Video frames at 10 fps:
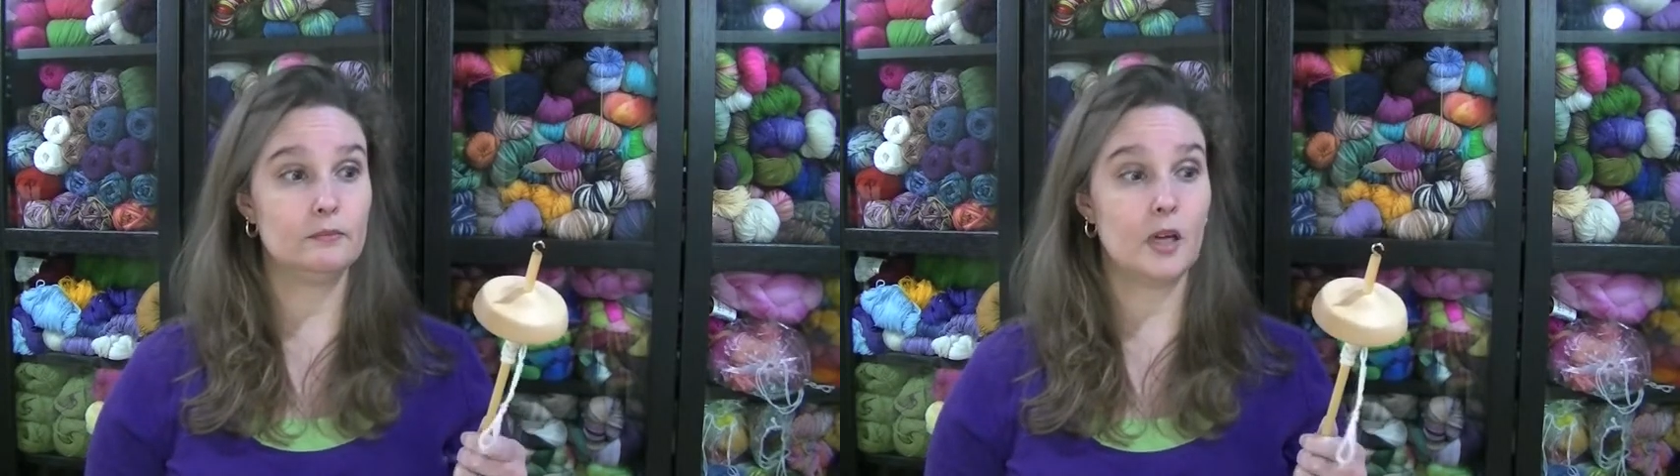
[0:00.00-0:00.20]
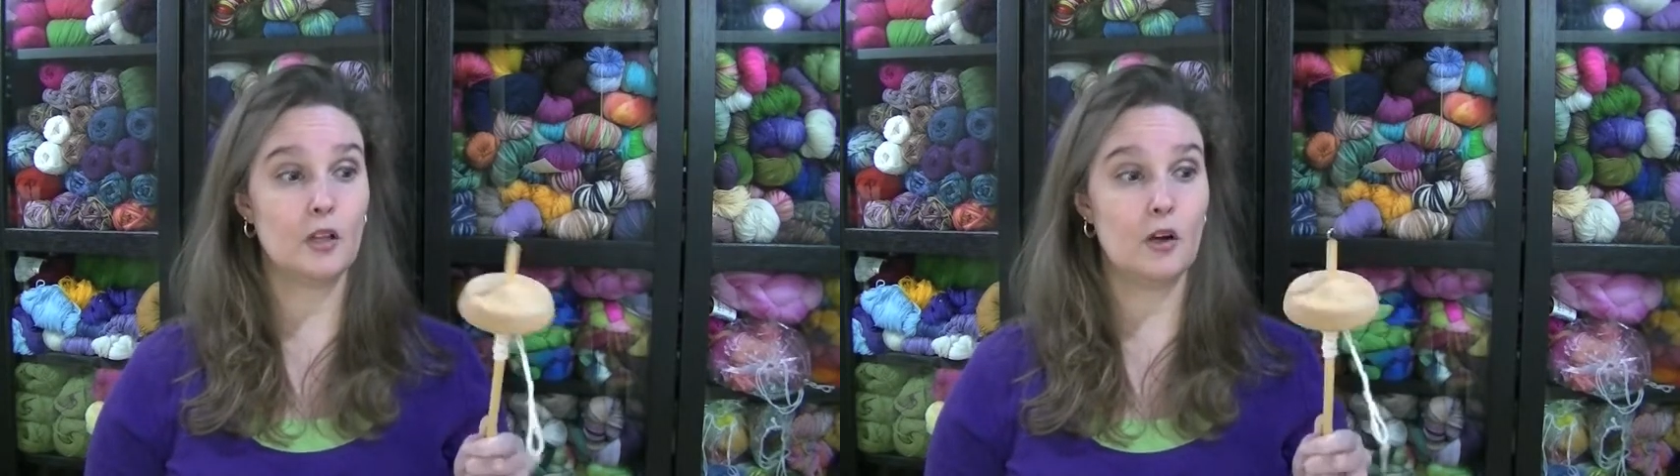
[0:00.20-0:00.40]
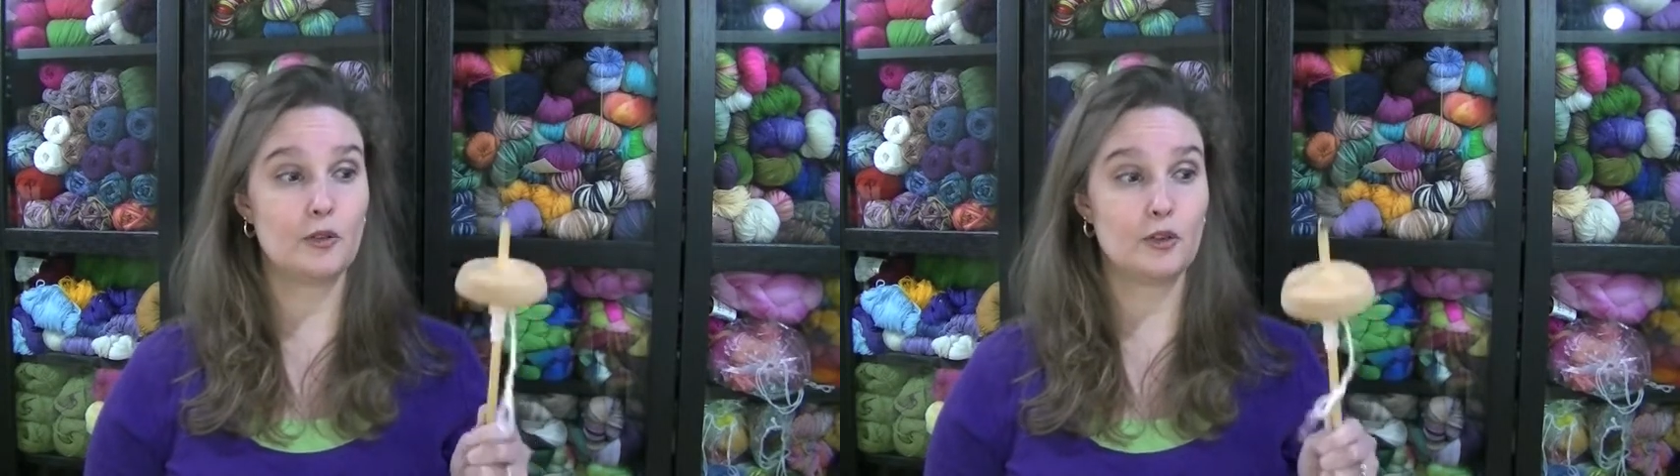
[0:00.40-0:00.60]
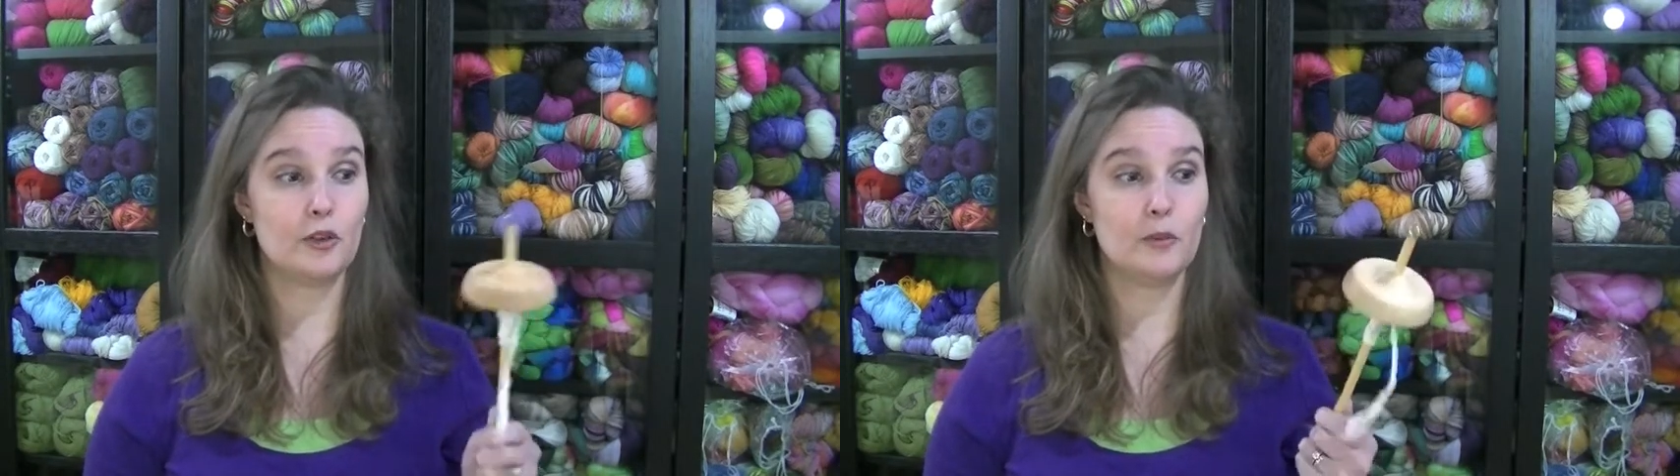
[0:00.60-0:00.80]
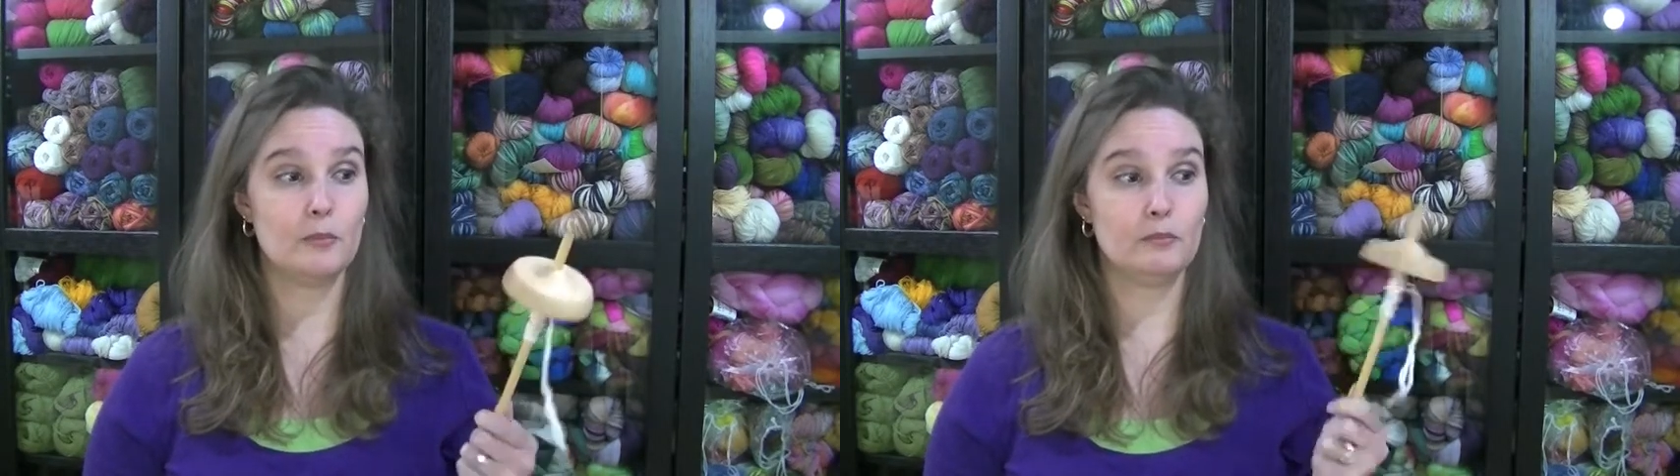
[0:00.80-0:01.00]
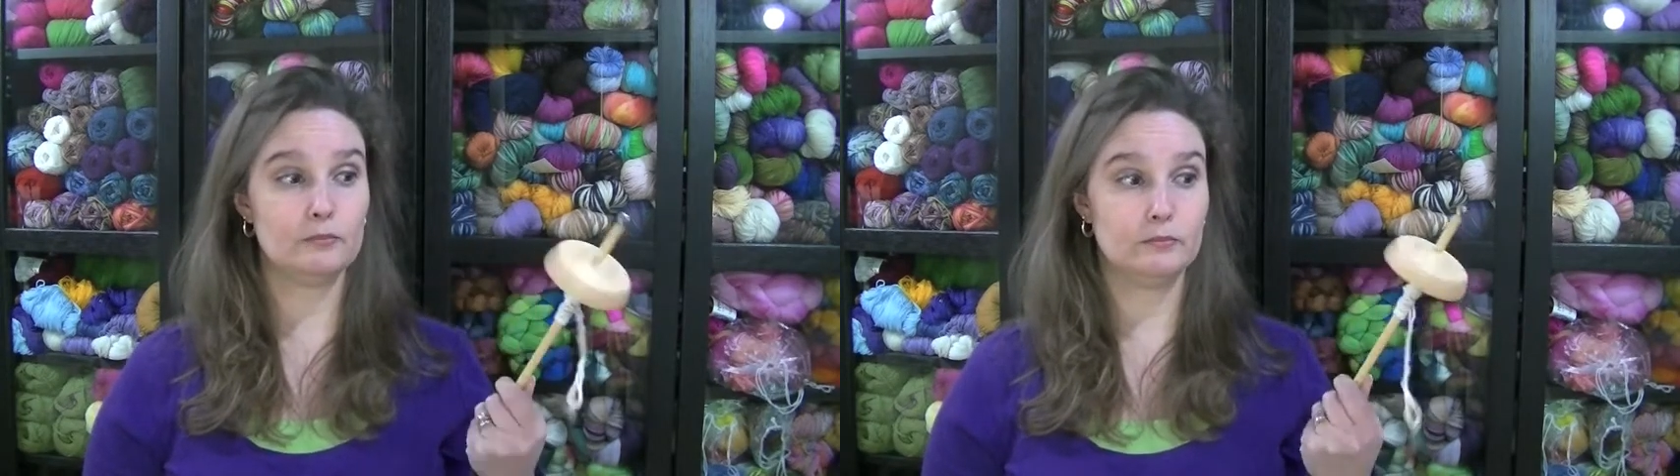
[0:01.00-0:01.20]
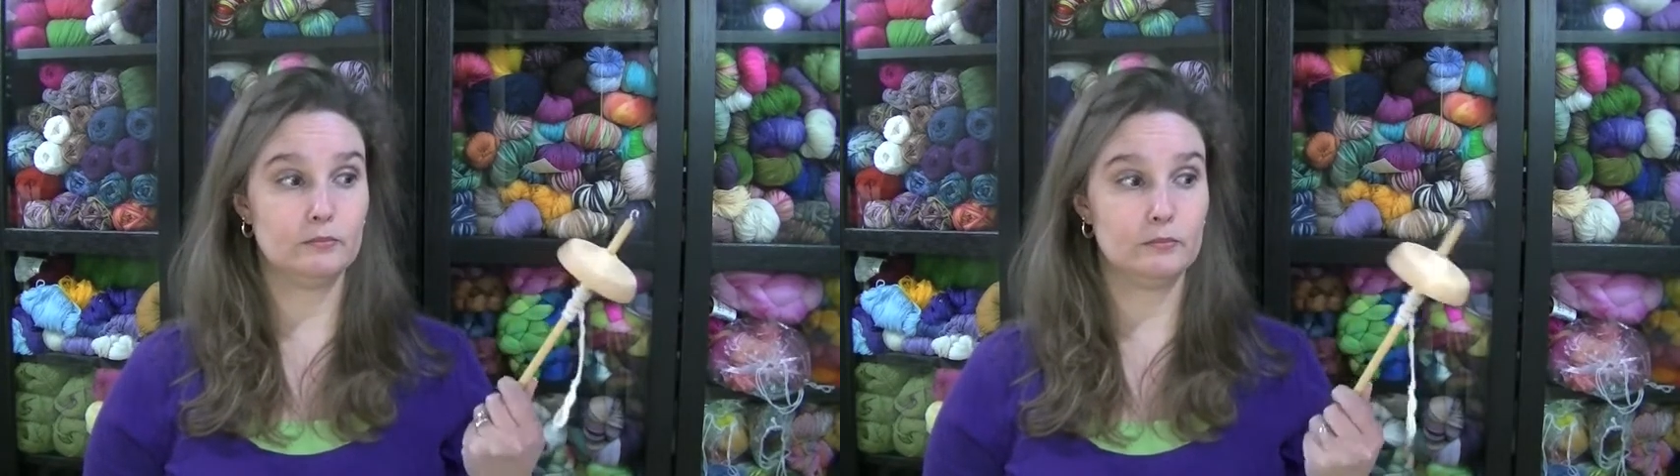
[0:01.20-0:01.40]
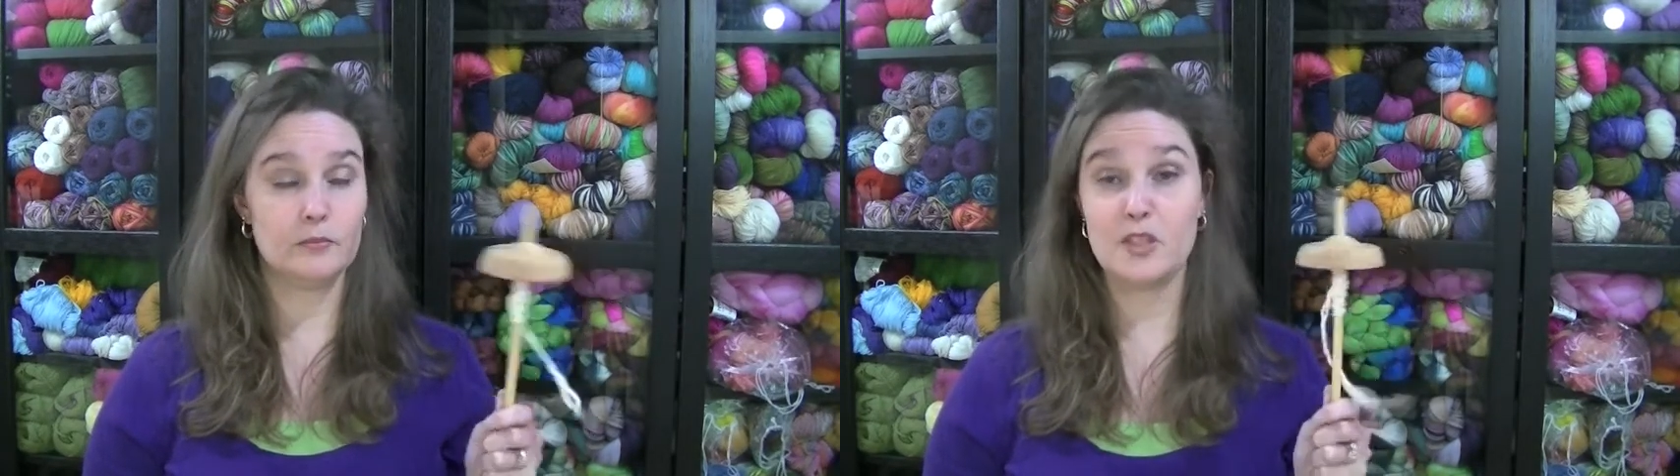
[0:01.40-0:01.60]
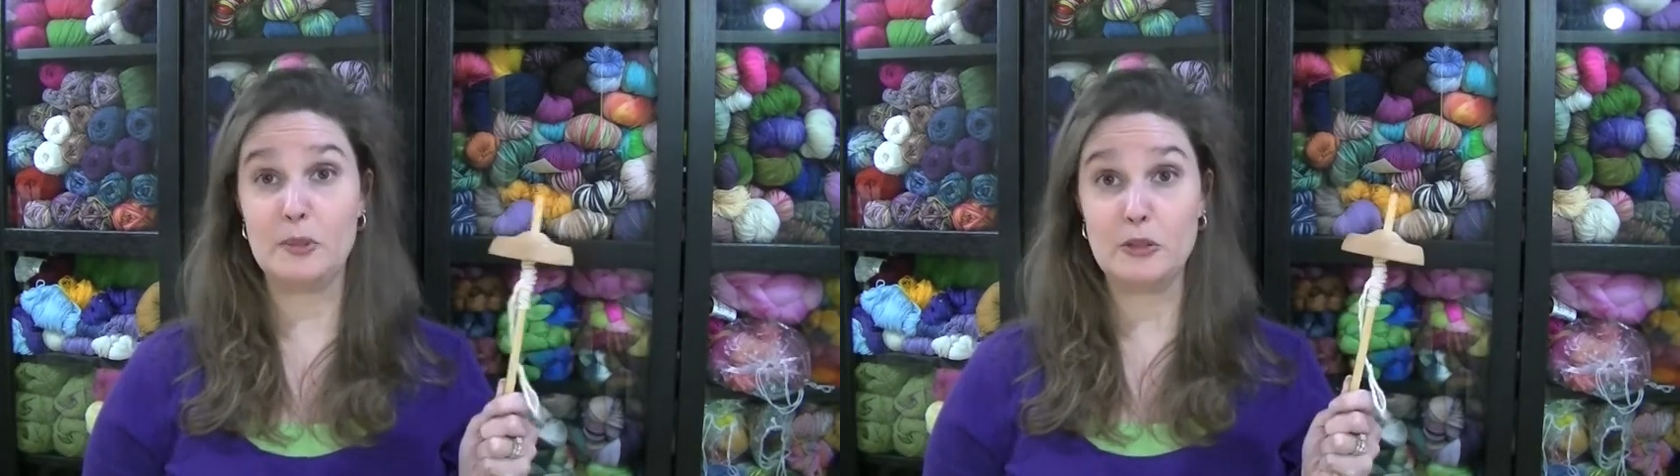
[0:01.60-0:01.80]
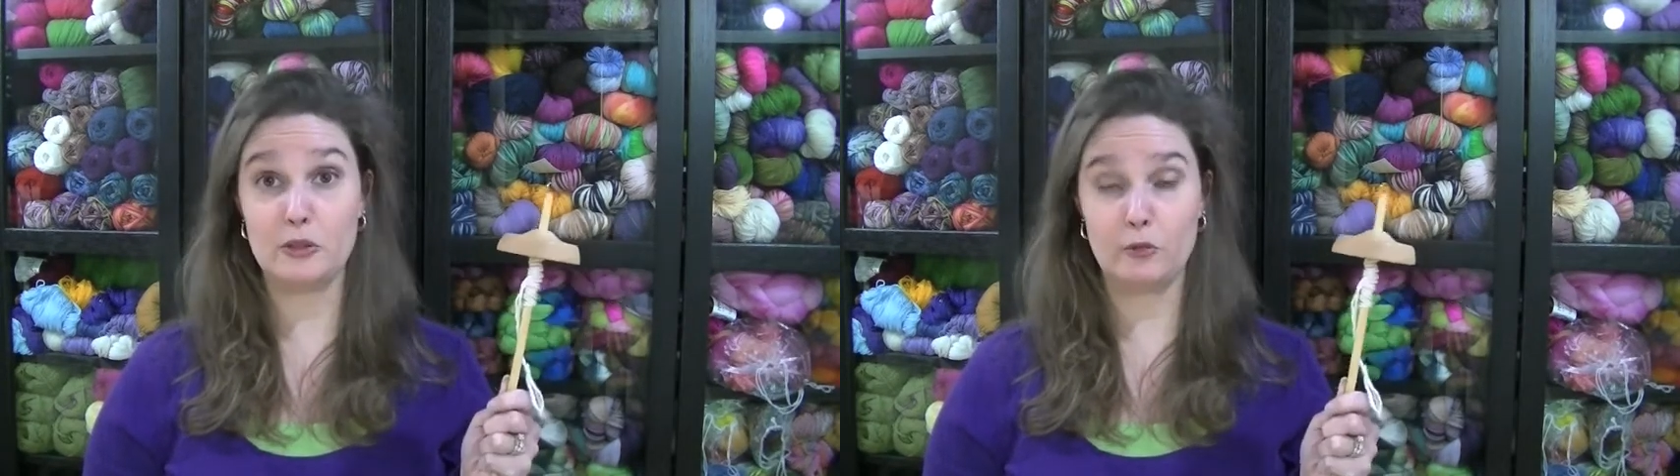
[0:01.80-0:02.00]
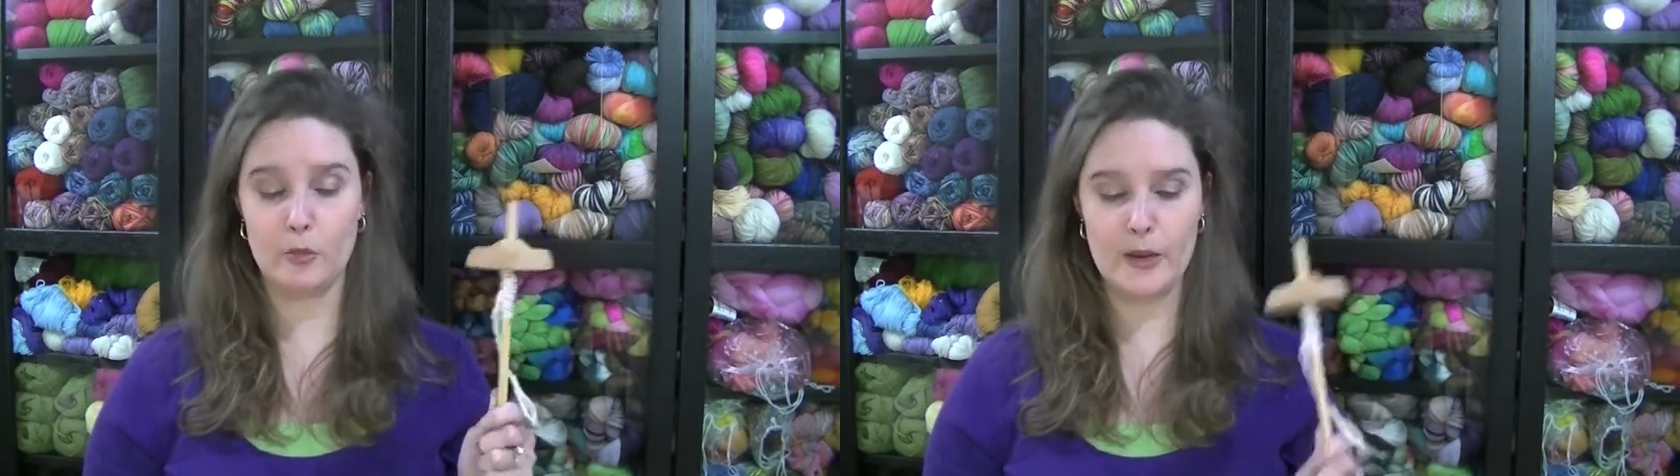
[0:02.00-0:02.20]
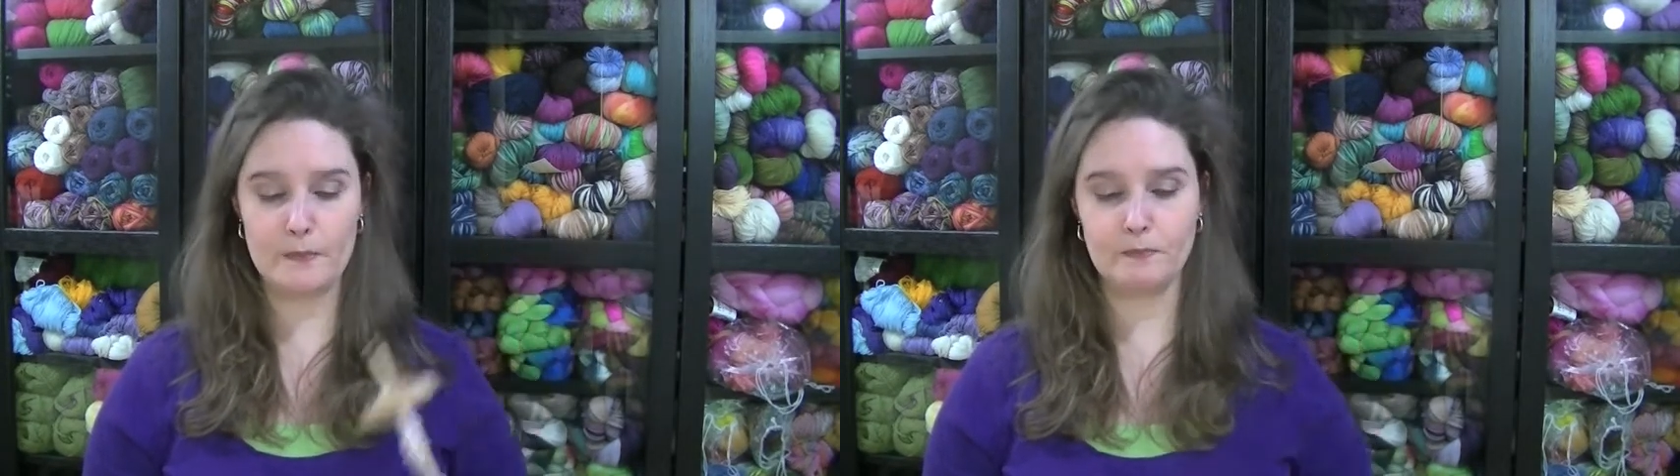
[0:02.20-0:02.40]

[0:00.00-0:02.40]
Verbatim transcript: a long-term spindle for me.